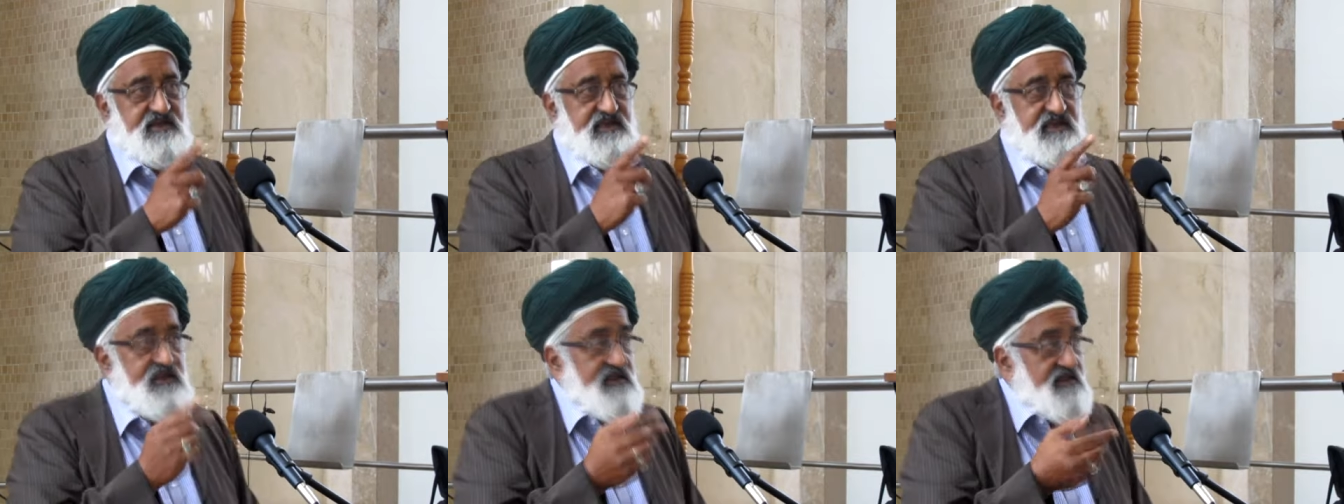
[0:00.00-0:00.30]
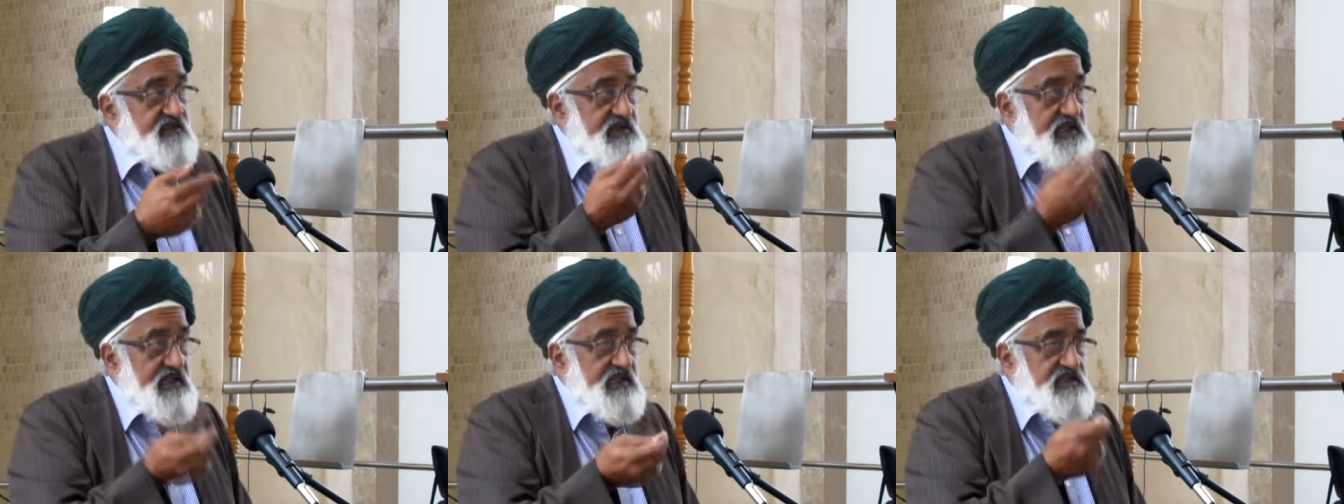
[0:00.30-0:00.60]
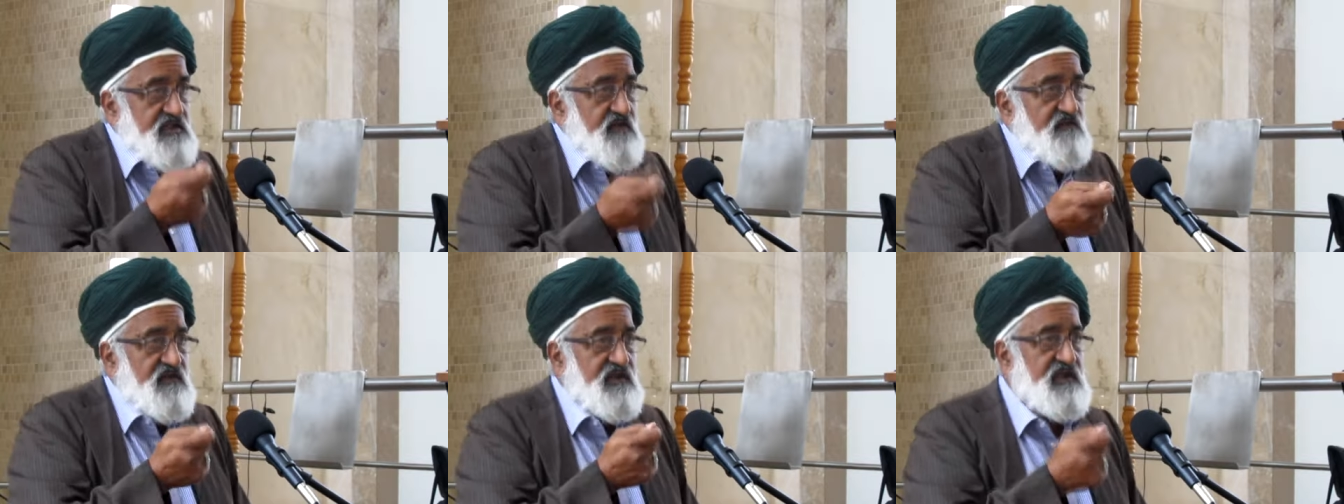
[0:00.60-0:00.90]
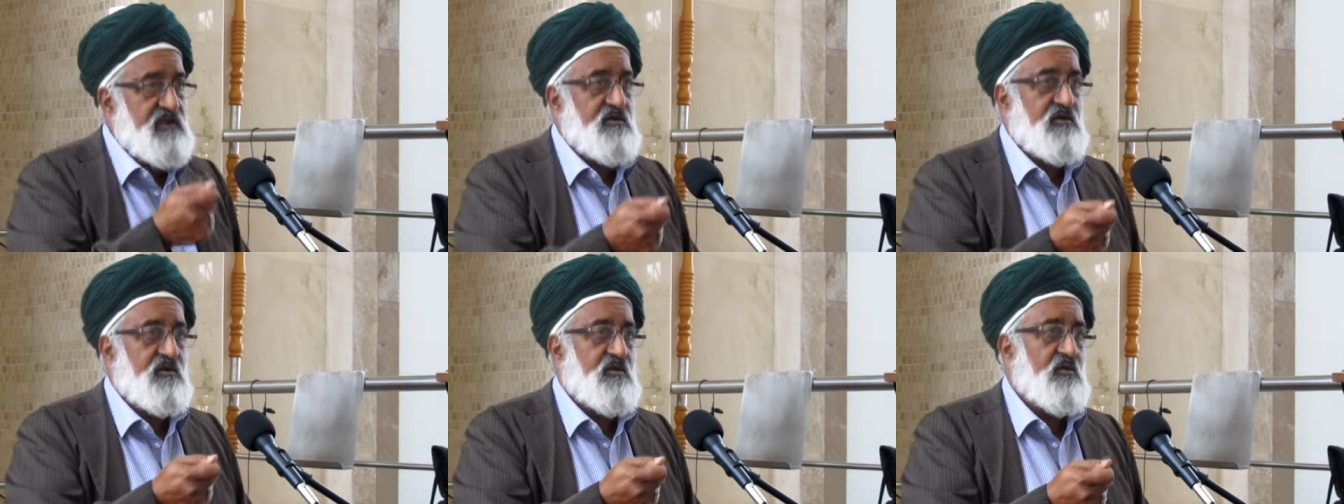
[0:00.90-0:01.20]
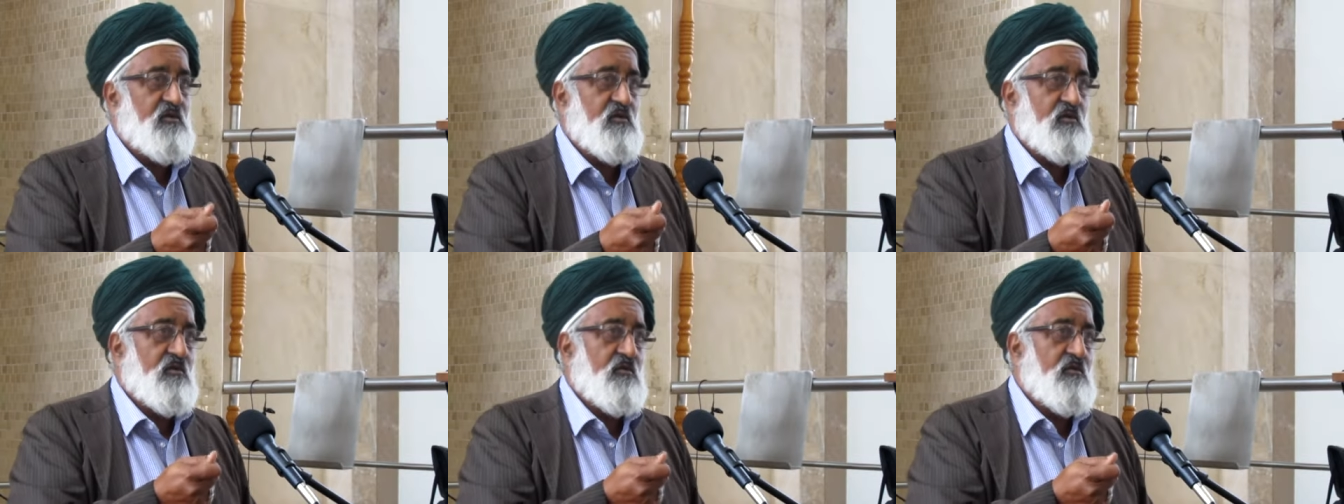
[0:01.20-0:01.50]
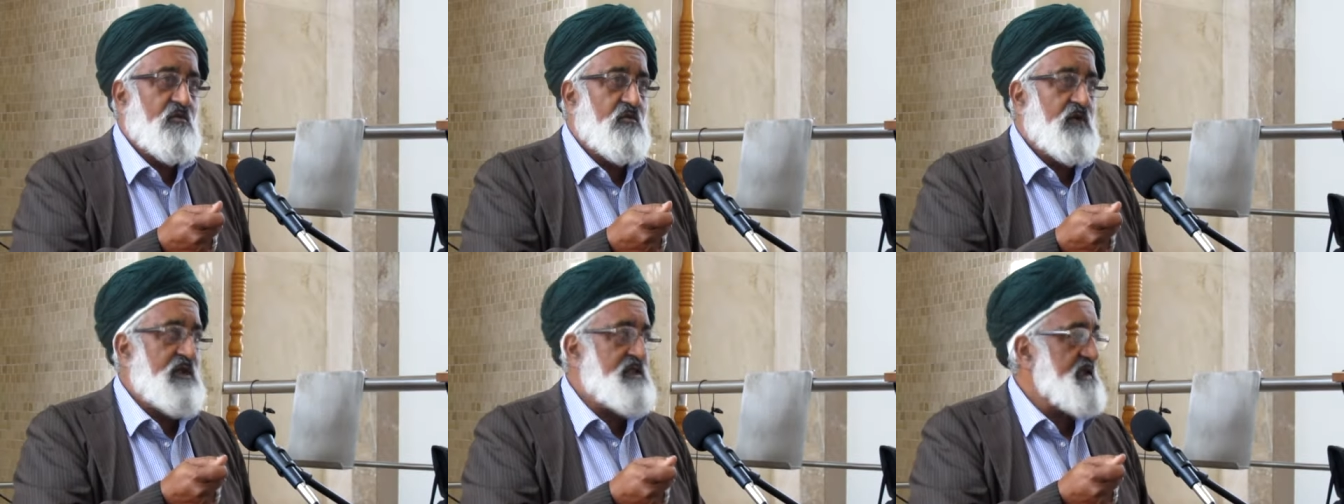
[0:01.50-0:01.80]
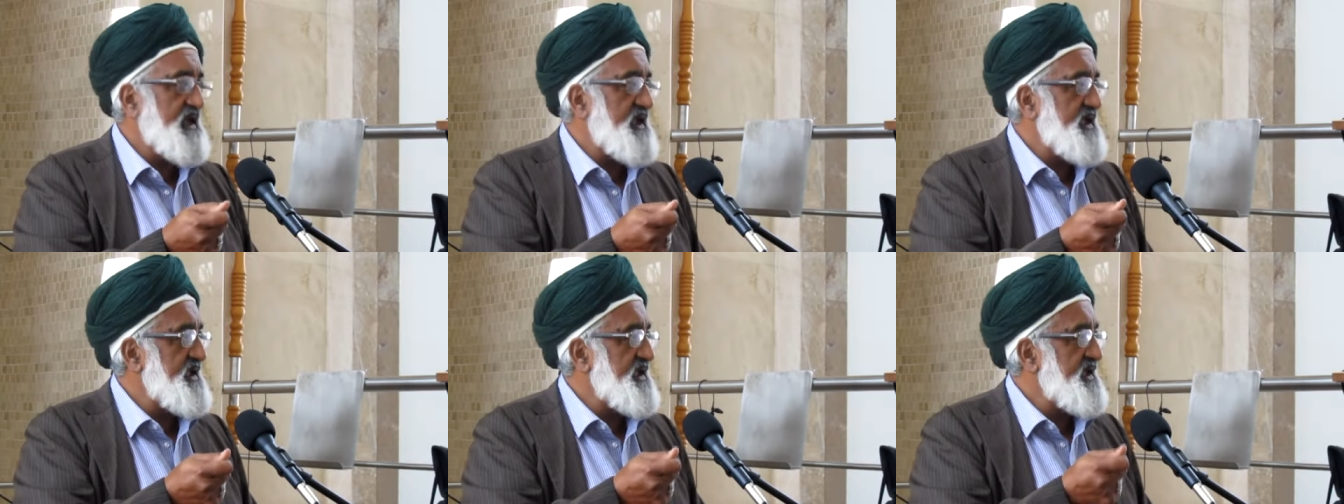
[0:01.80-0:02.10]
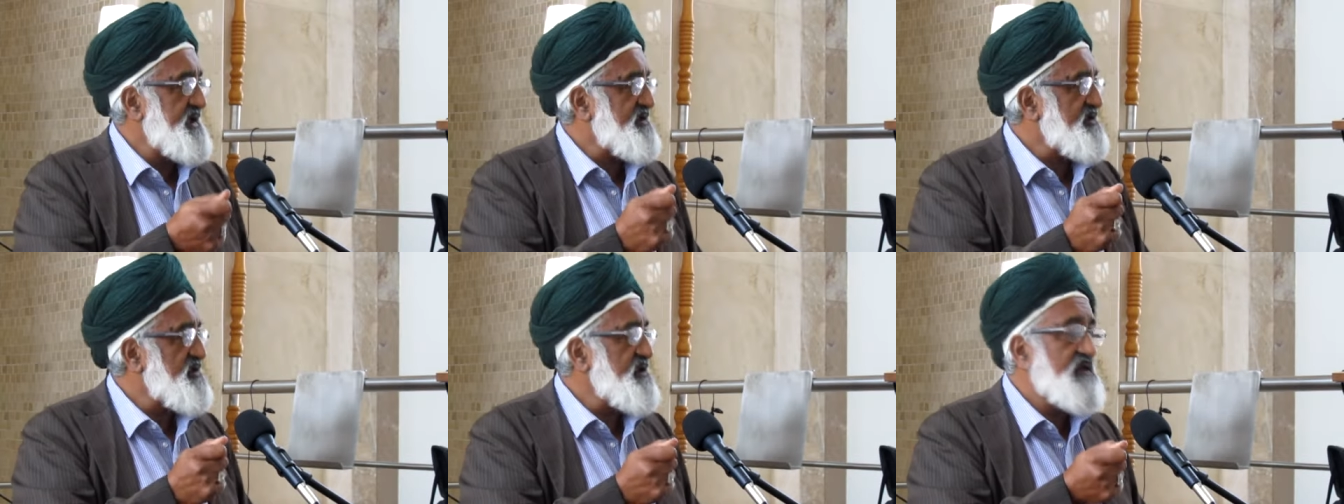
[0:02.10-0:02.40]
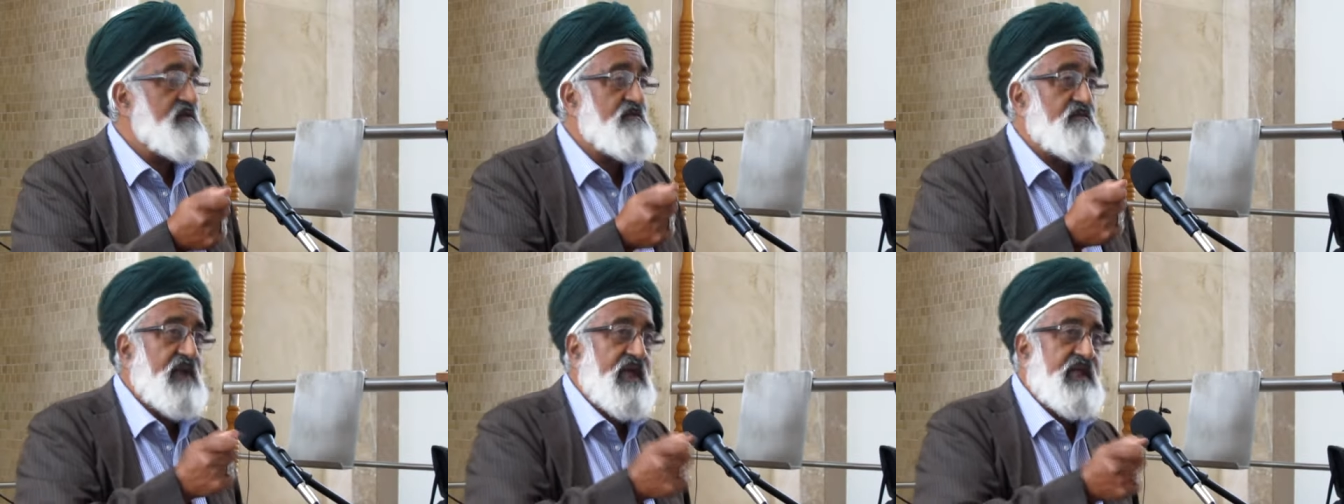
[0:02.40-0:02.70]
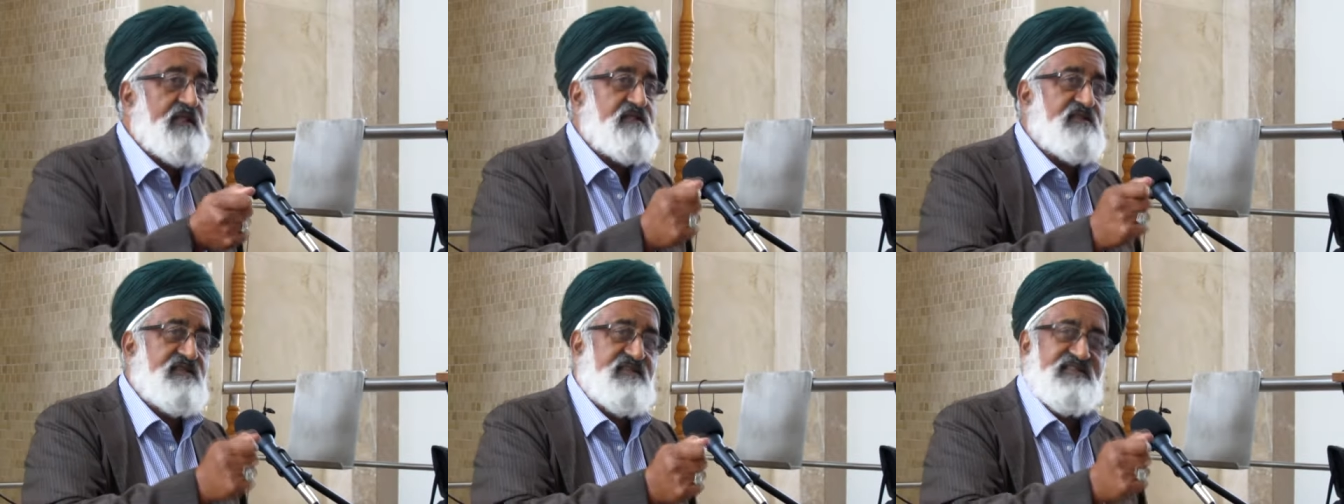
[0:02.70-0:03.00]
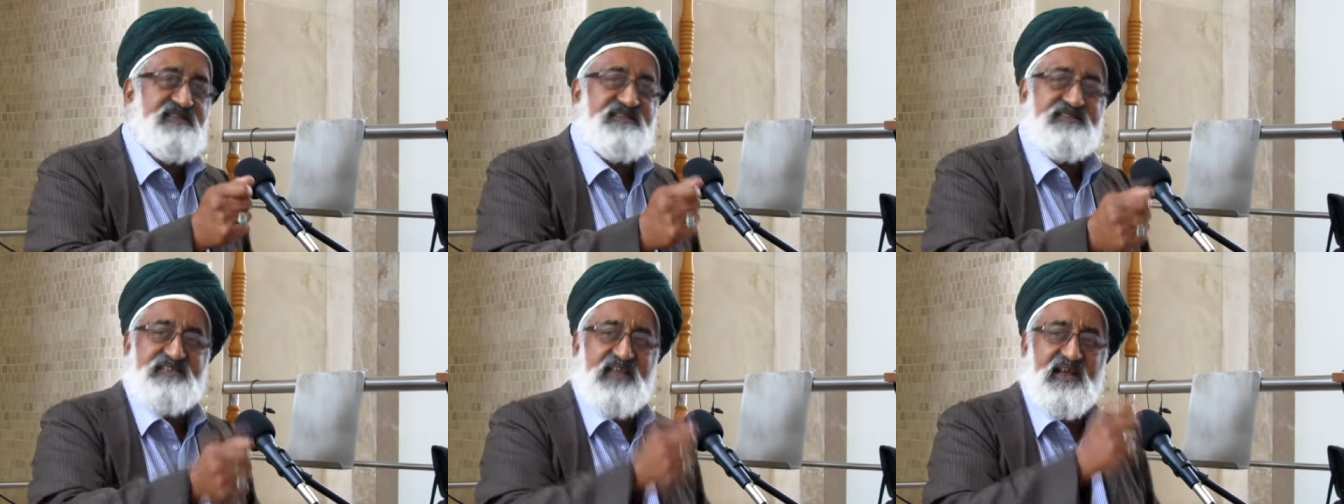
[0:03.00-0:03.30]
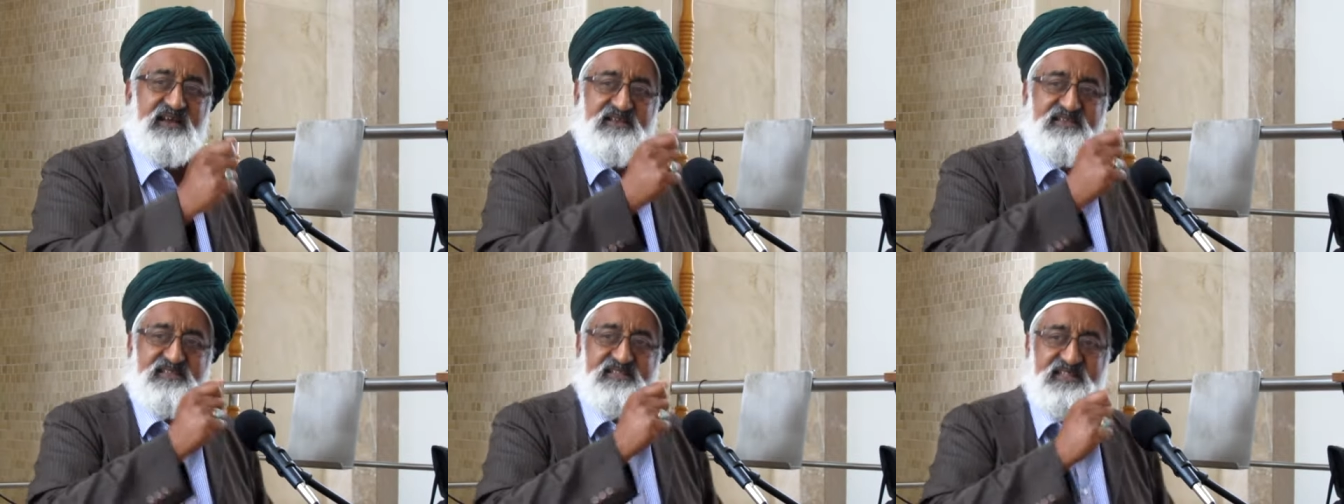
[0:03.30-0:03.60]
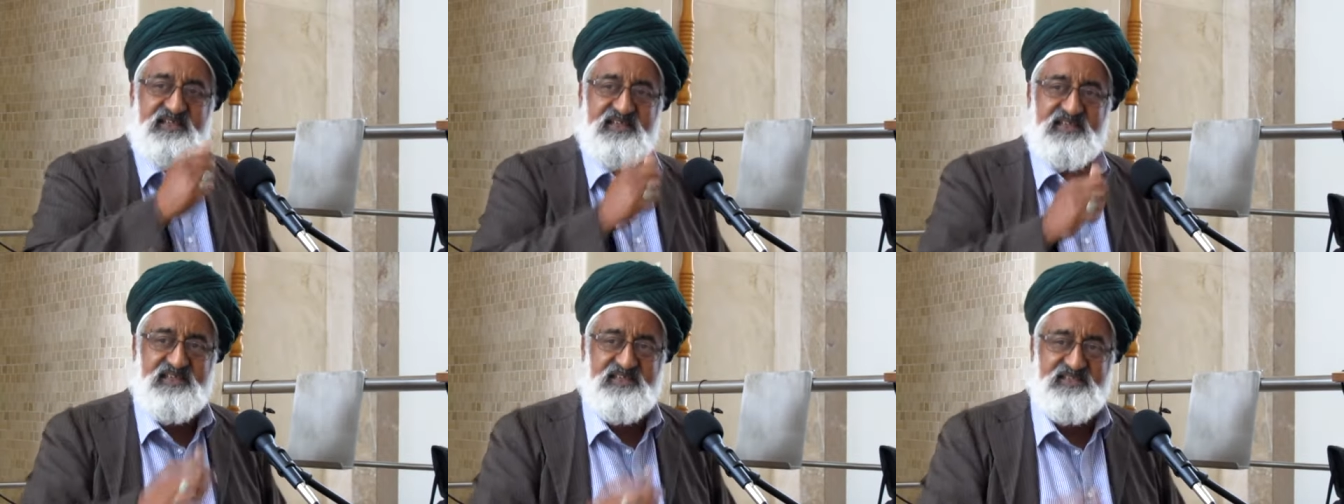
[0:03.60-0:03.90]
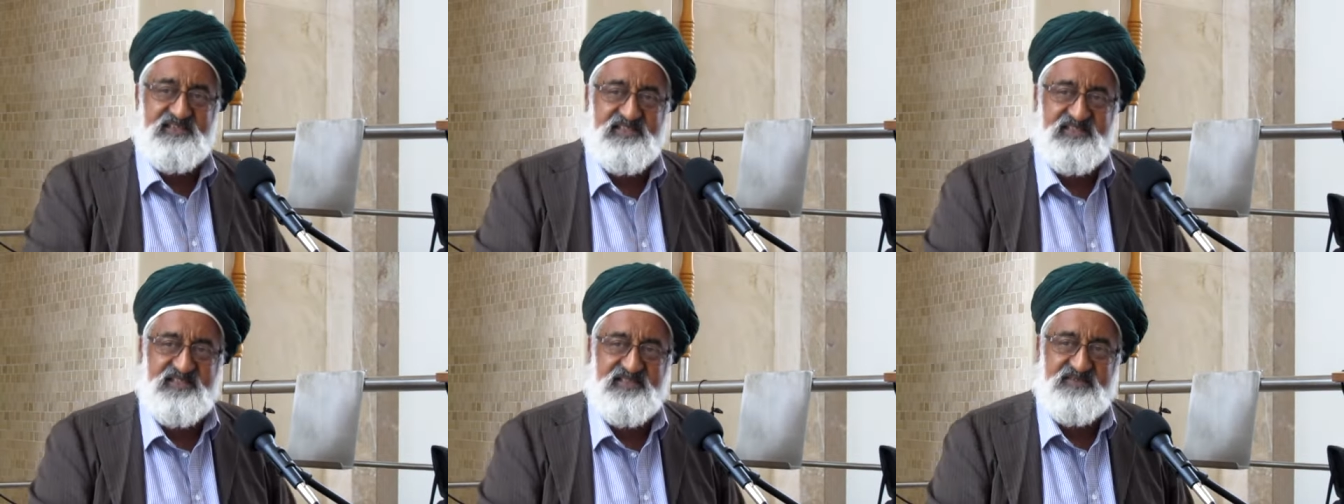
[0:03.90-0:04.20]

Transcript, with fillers: instinctively what an excellent man this youngster is.